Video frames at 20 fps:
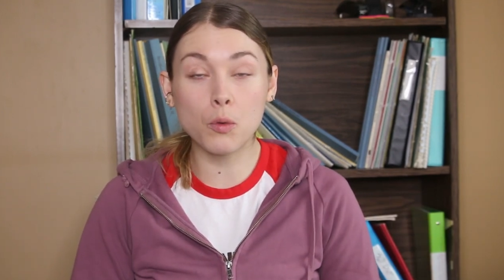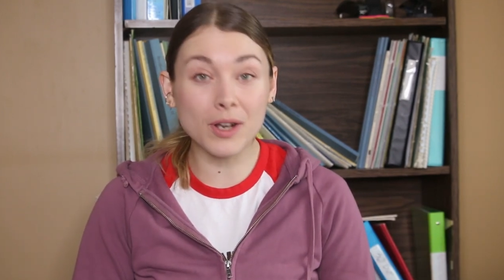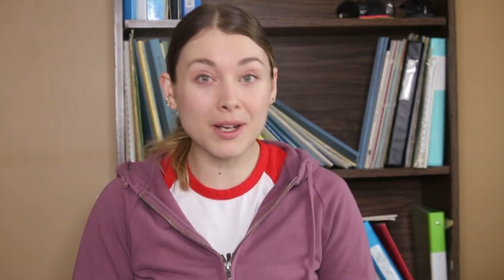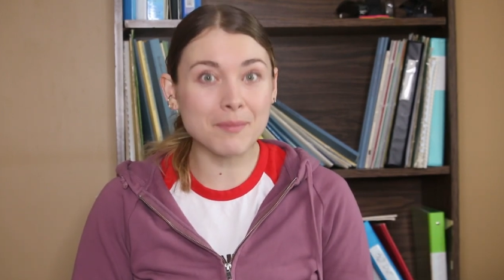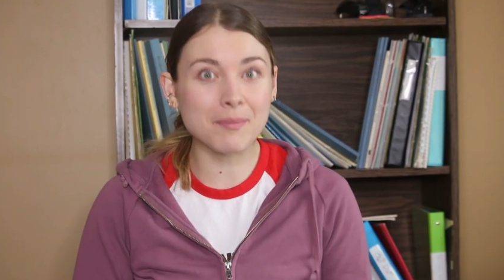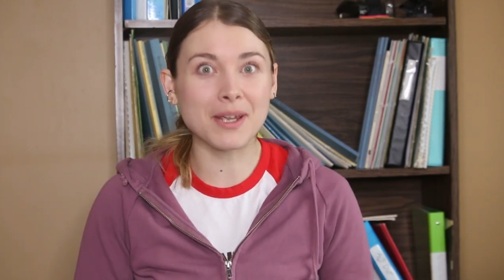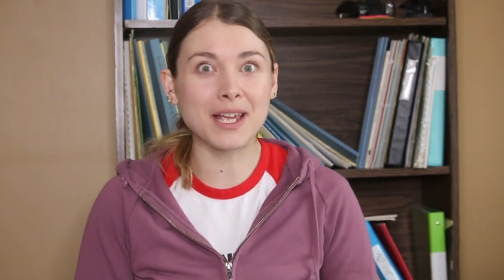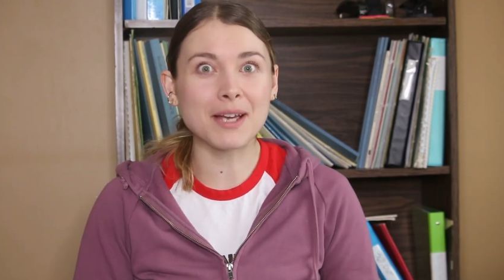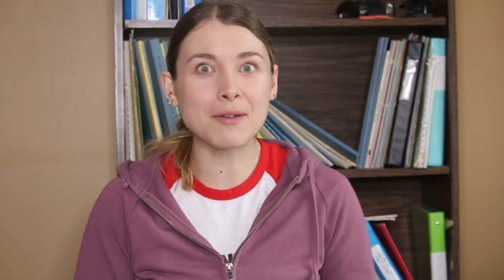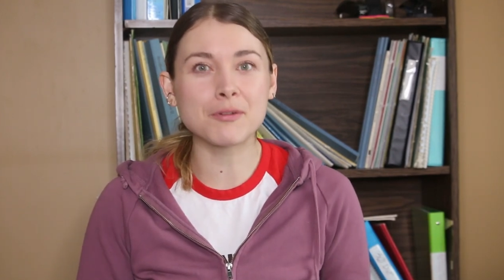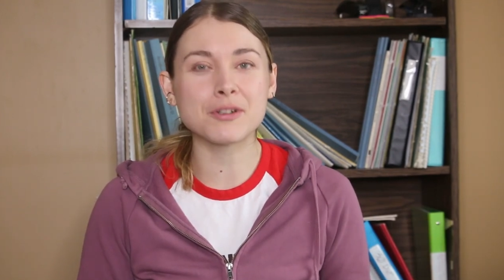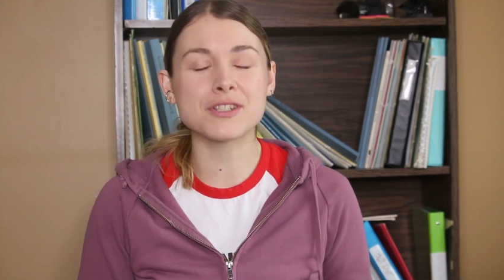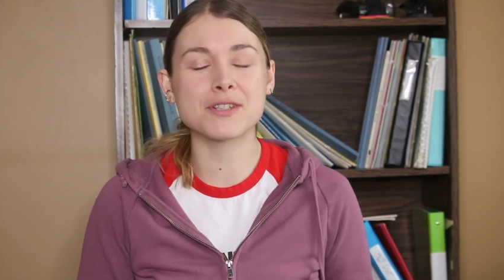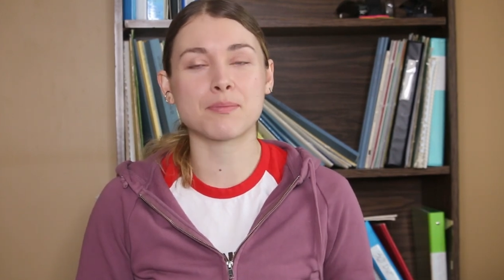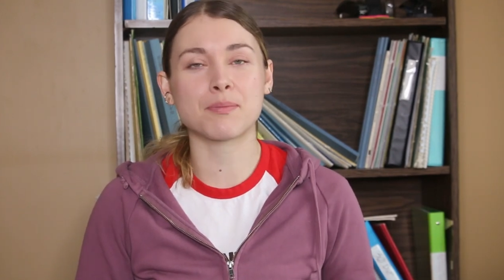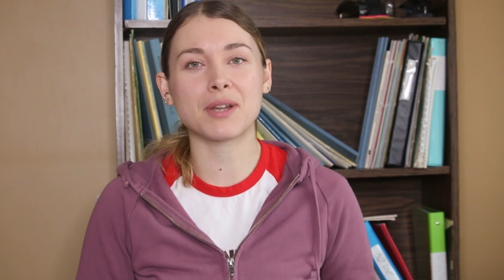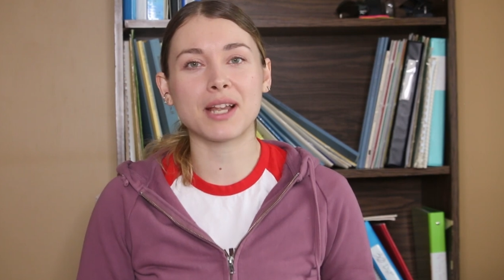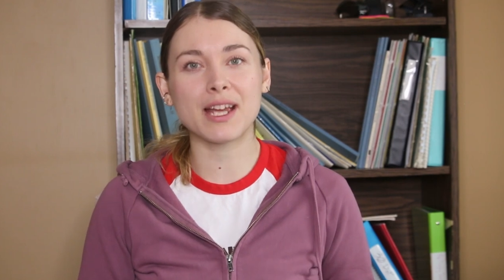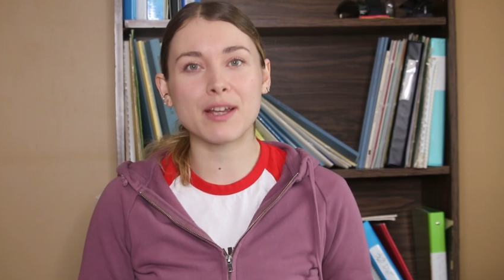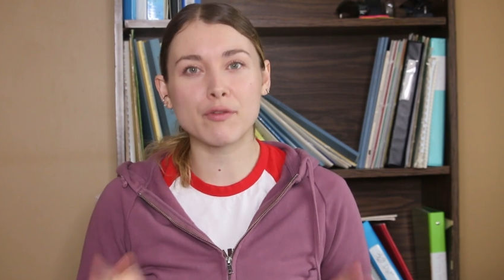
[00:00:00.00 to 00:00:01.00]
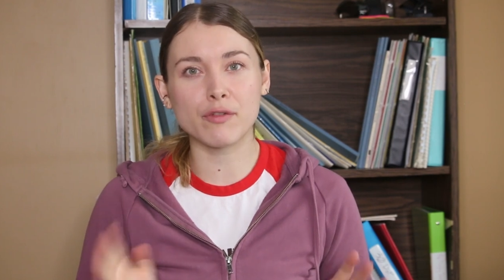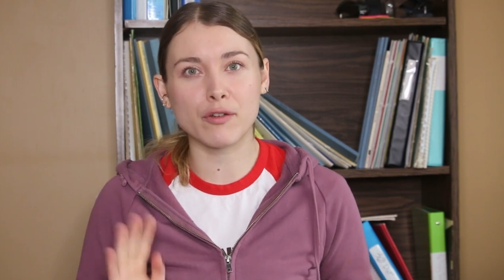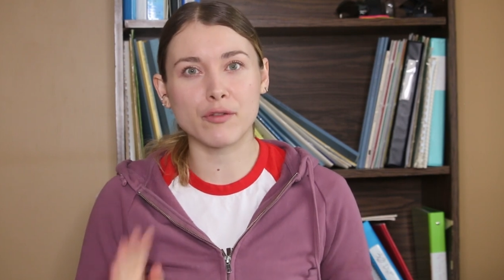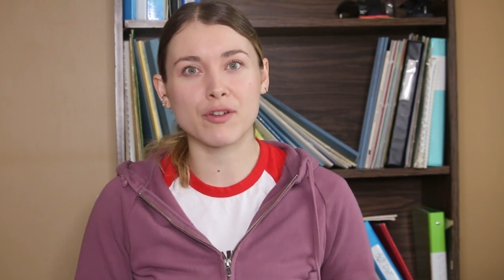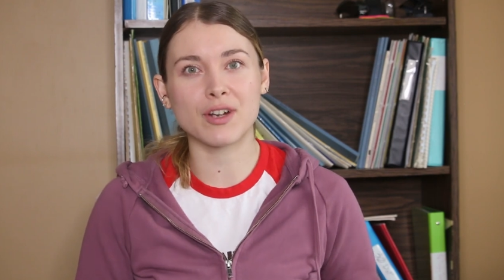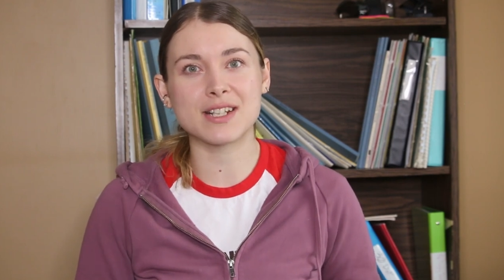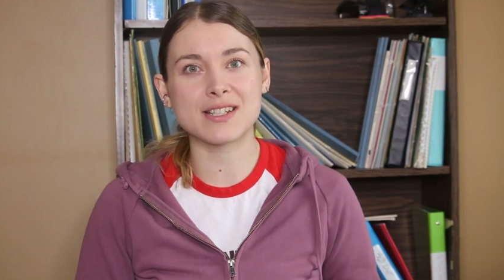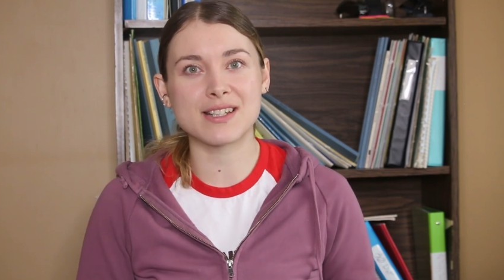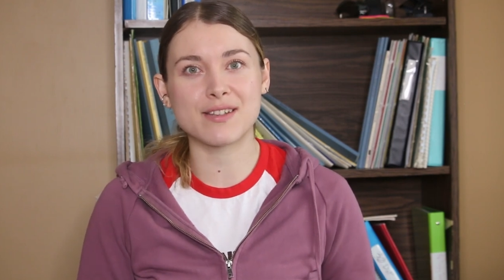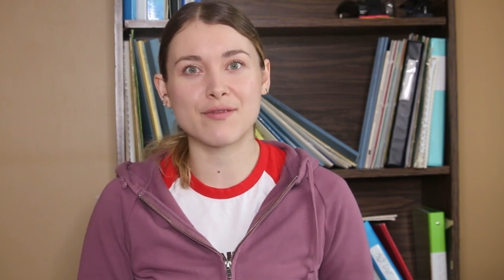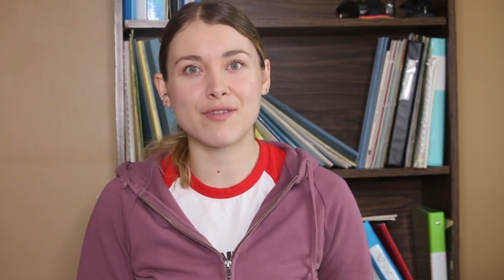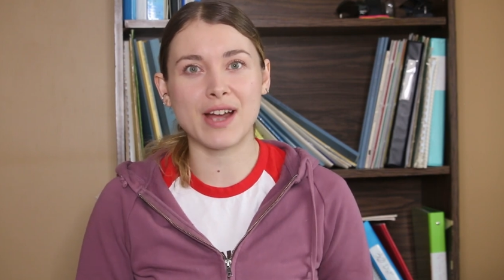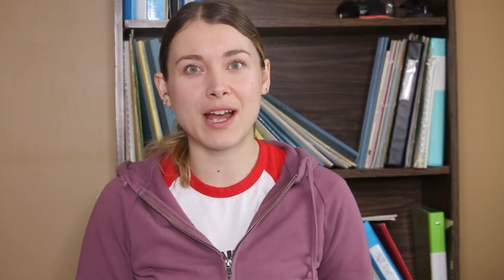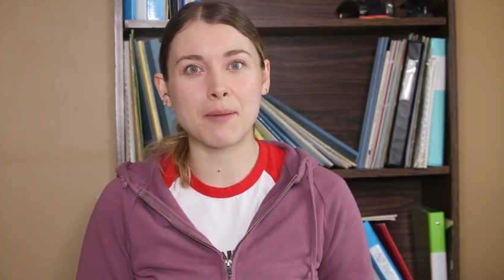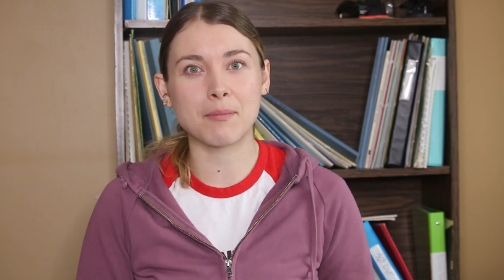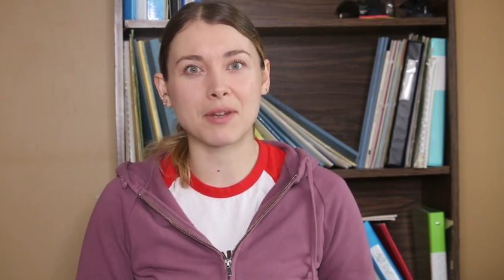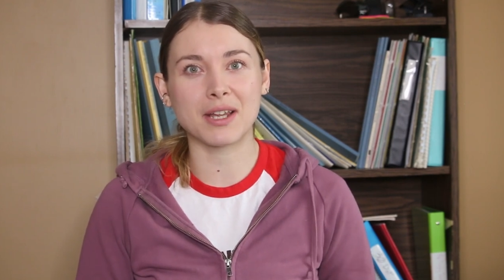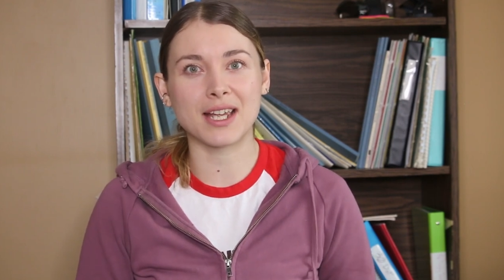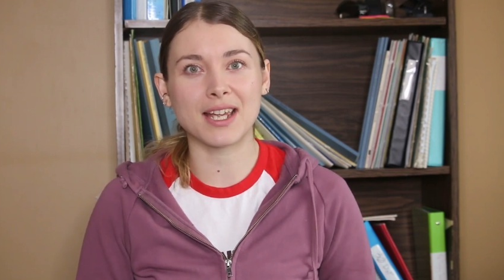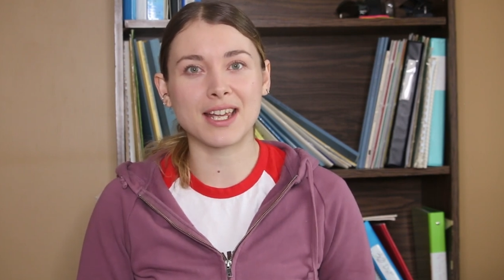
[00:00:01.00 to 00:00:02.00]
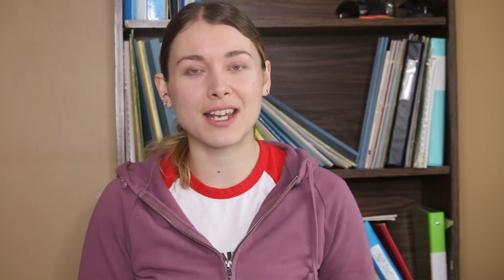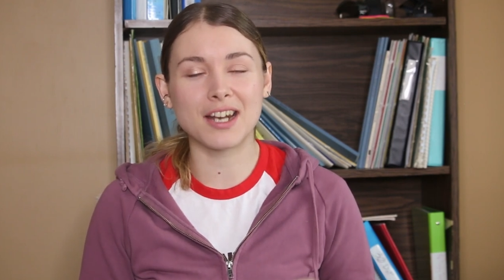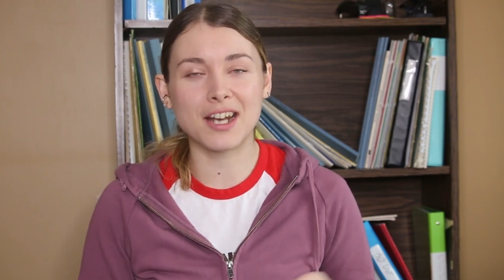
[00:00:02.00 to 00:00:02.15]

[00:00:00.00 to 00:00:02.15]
would be able to play for friends and family